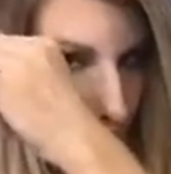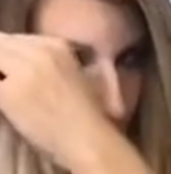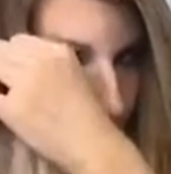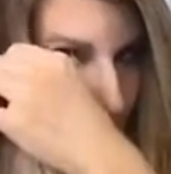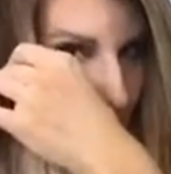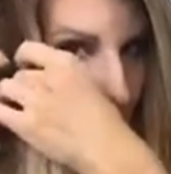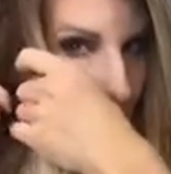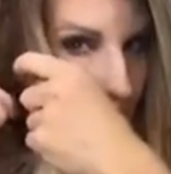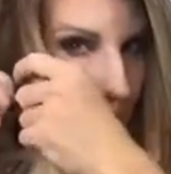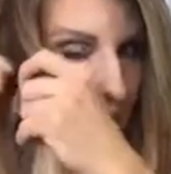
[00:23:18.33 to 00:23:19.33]

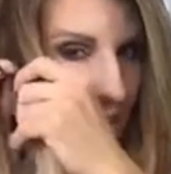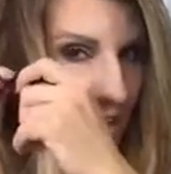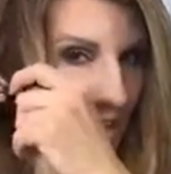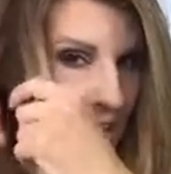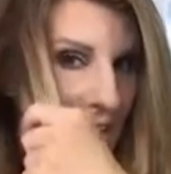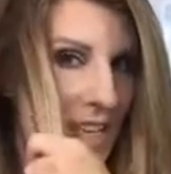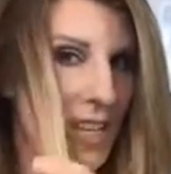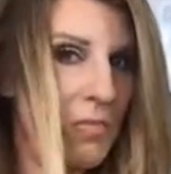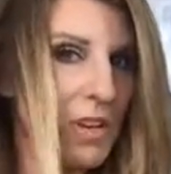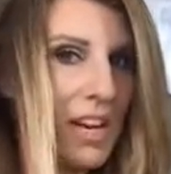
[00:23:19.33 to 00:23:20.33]
and
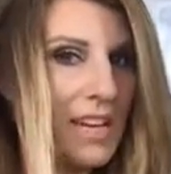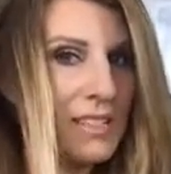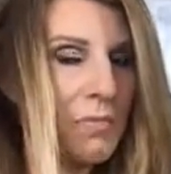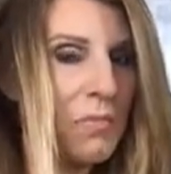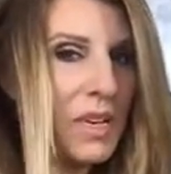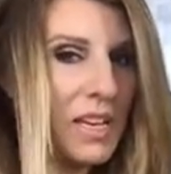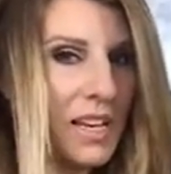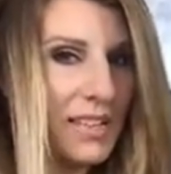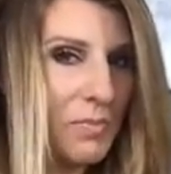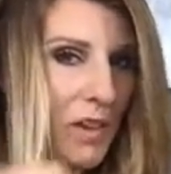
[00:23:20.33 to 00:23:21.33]
keep it as big
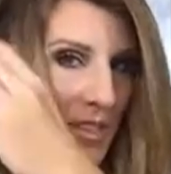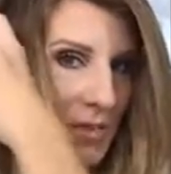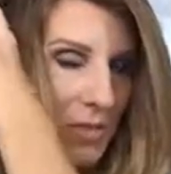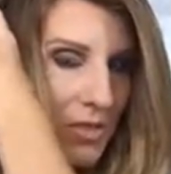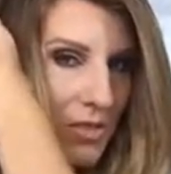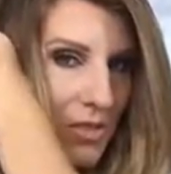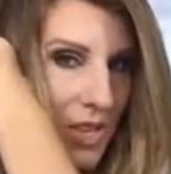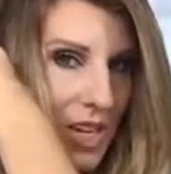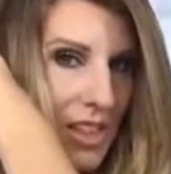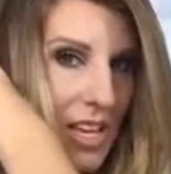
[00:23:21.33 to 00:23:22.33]
as possible.
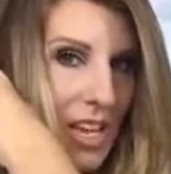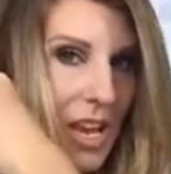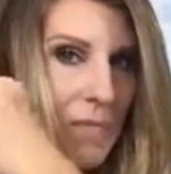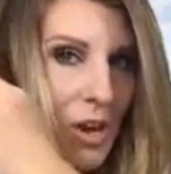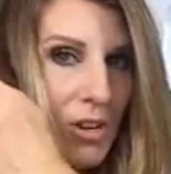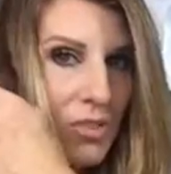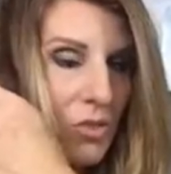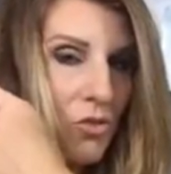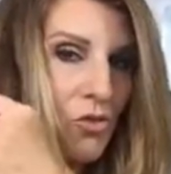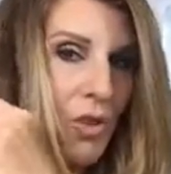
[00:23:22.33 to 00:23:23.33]
And then I'm also
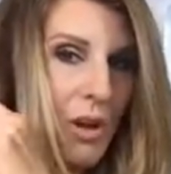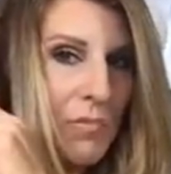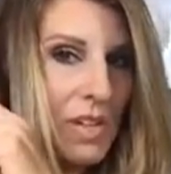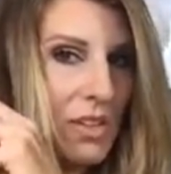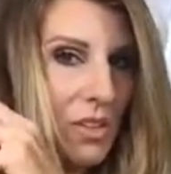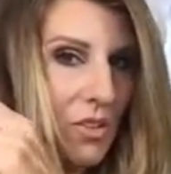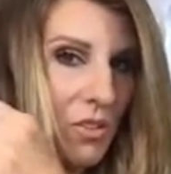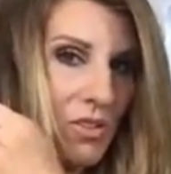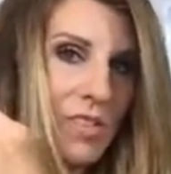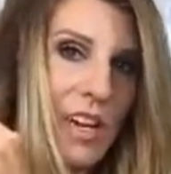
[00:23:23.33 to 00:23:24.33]
dropping the
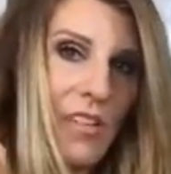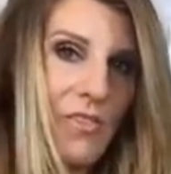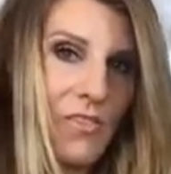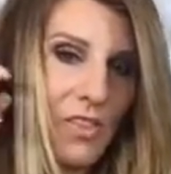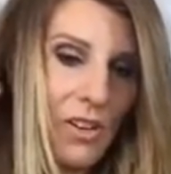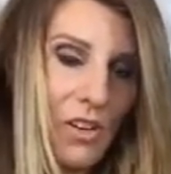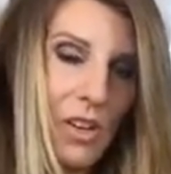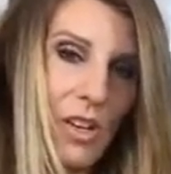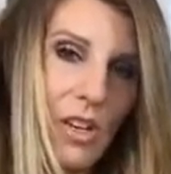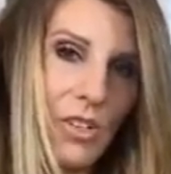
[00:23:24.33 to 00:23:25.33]
curl down further.
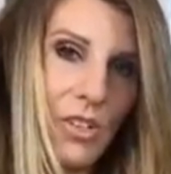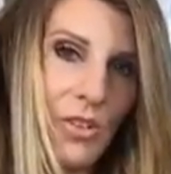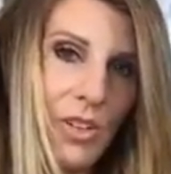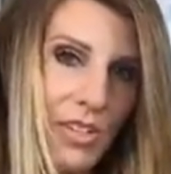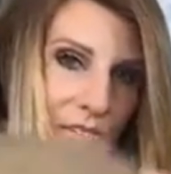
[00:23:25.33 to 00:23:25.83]
So it's